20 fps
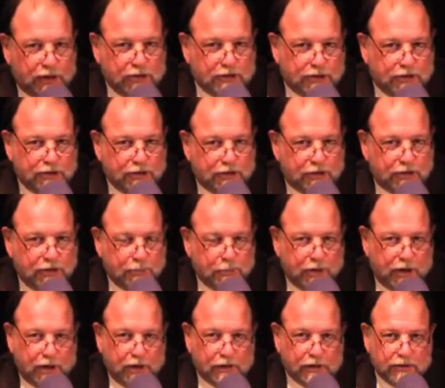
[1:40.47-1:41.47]
not Kentucky
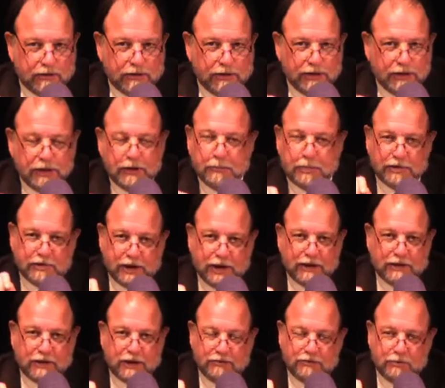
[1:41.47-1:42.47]
American, but
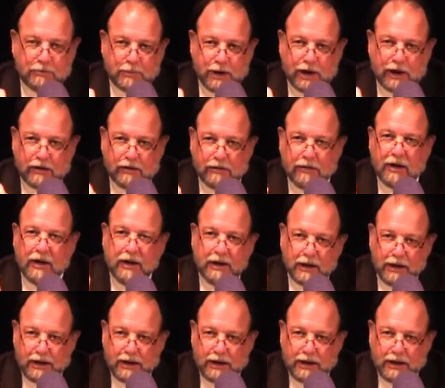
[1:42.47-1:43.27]
that doesn't matter.